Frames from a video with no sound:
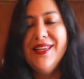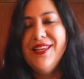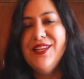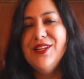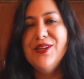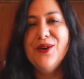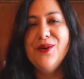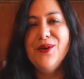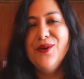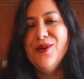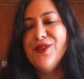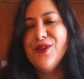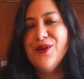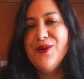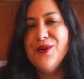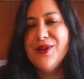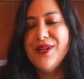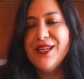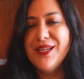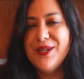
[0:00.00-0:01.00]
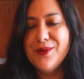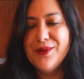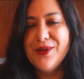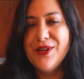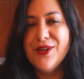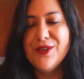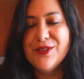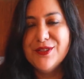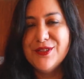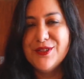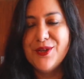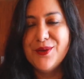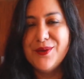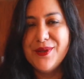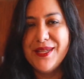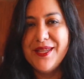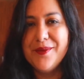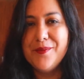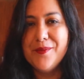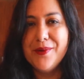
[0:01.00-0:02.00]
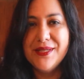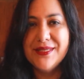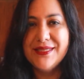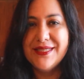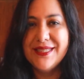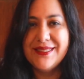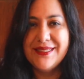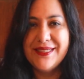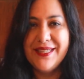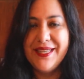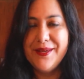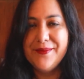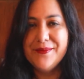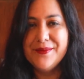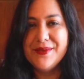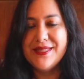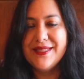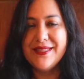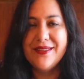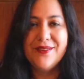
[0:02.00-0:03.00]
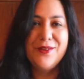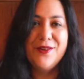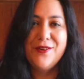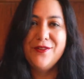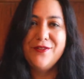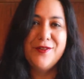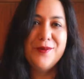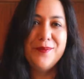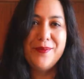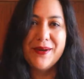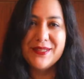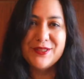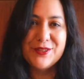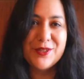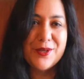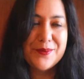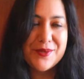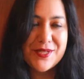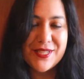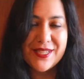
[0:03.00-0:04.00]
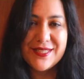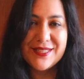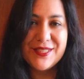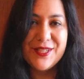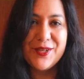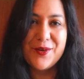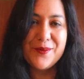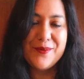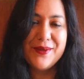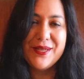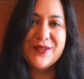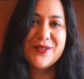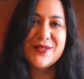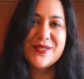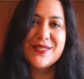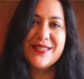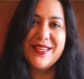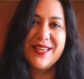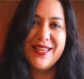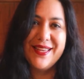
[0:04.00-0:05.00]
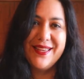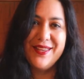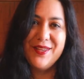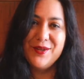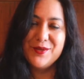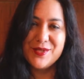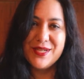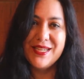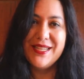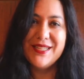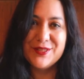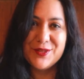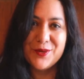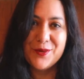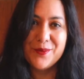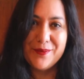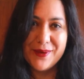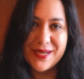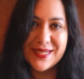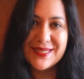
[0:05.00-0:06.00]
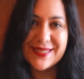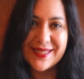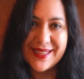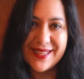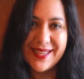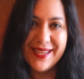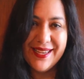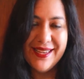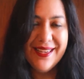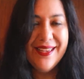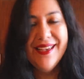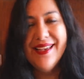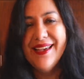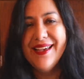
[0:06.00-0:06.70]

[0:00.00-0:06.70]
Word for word: You know, although little girls don't need princess seams or full bust options, you know, because there usually is no bust there,